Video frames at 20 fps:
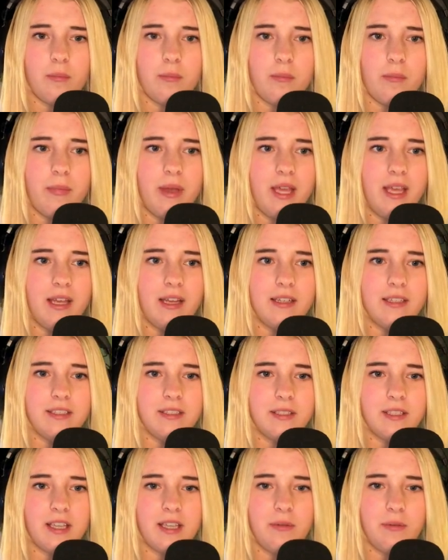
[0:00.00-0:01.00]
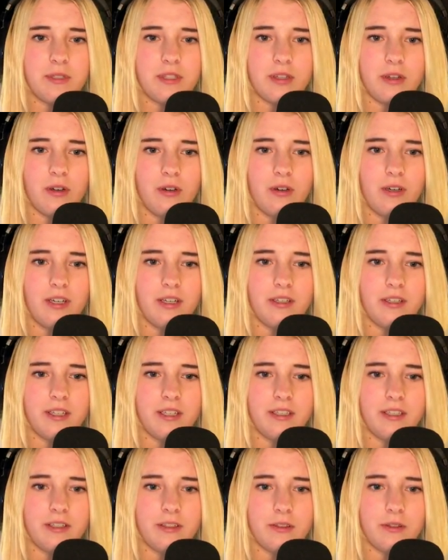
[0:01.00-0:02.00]
oh, man, this game is harder
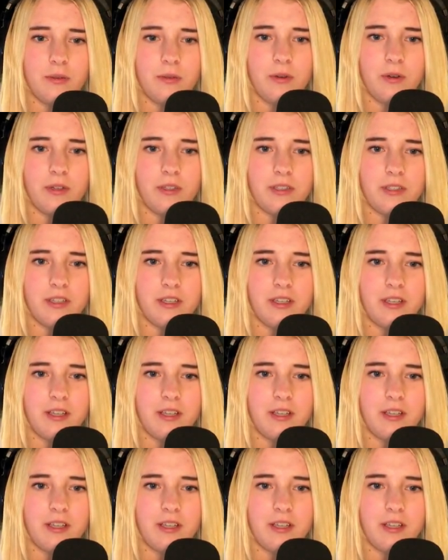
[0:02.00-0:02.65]
than I thought.